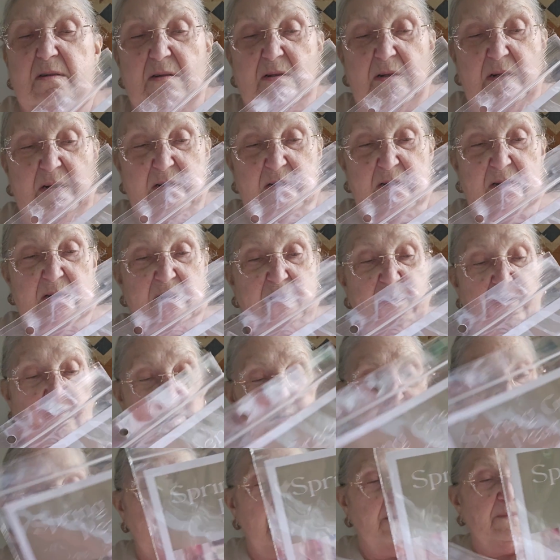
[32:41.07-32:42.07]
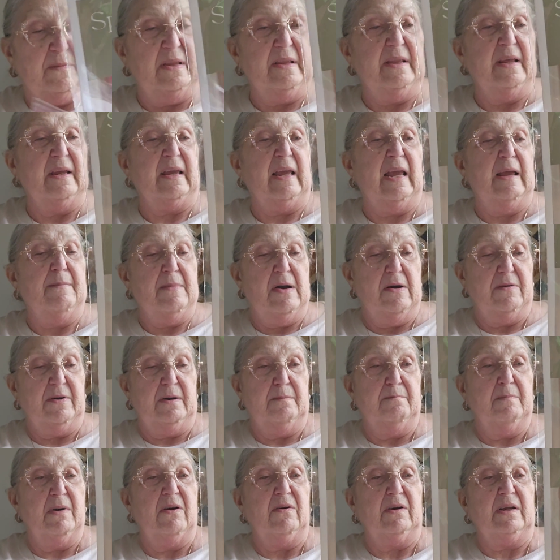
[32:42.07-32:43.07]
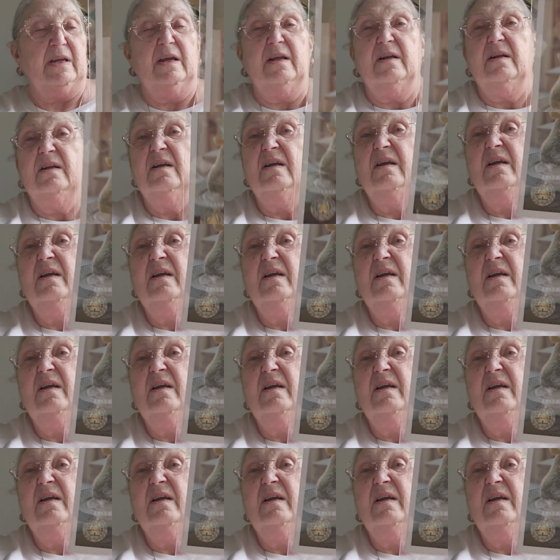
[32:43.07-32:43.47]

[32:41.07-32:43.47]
is something that came out at Market.